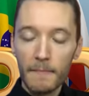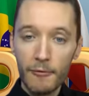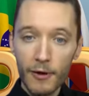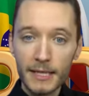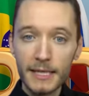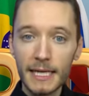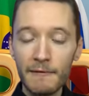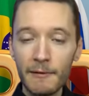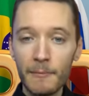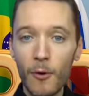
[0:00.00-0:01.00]
BRICS is
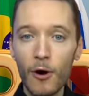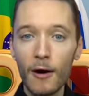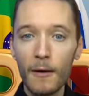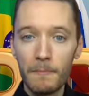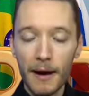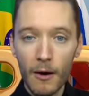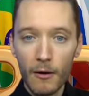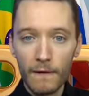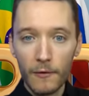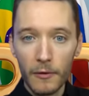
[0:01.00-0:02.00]
even more
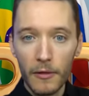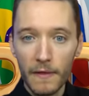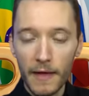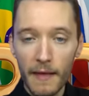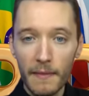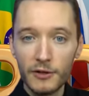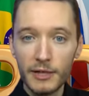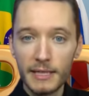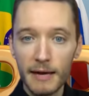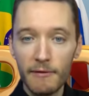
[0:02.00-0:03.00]
powerful than the
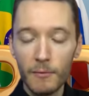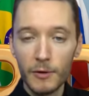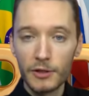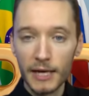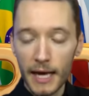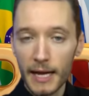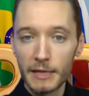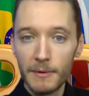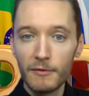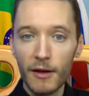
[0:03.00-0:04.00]
G7, which again
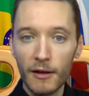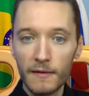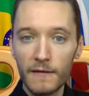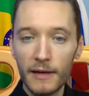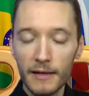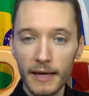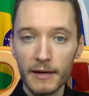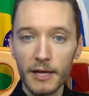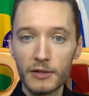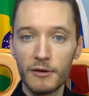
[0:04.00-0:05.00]
has been relatively
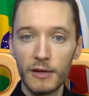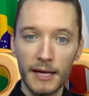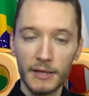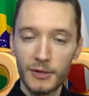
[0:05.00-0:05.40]
deindustrialized.